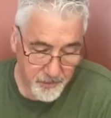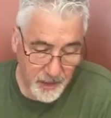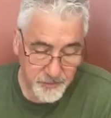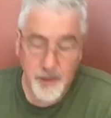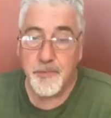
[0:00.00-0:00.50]

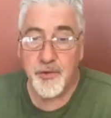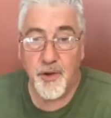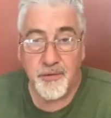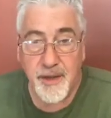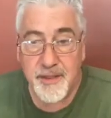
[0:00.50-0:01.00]
i am just
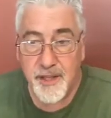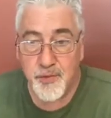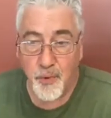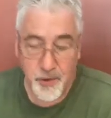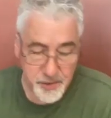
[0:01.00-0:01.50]
going to read
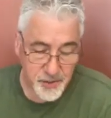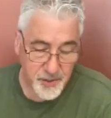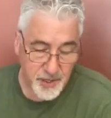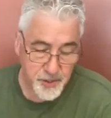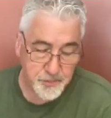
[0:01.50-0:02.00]
these words.
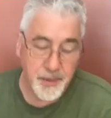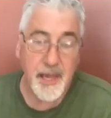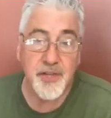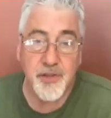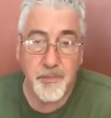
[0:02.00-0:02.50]
It's, it's
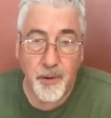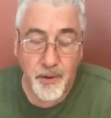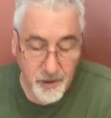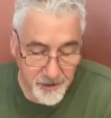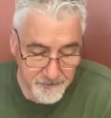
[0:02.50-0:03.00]
peaceable,